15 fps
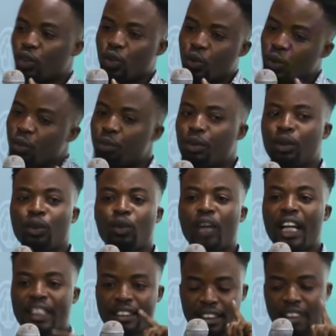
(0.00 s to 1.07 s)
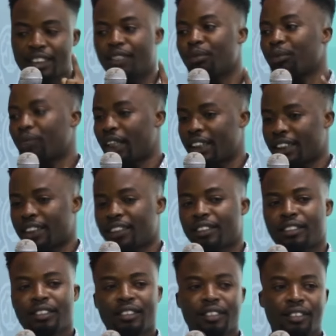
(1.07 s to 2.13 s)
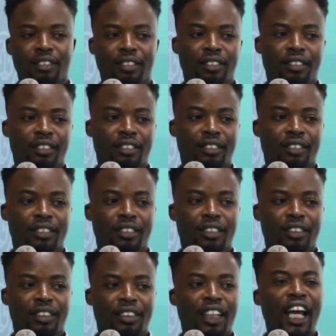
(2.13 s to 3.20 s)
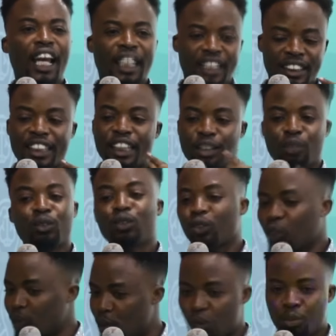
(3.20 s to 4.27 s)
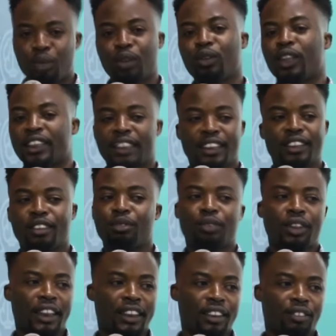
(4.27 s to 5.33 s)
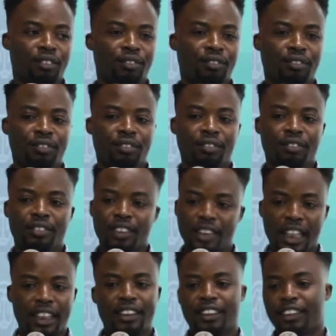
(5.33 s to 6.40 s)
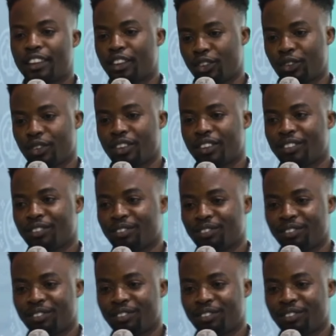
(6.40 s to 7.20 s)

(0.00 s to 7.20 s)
not go below a certain price. And it will not go below a certain price. That is the truth.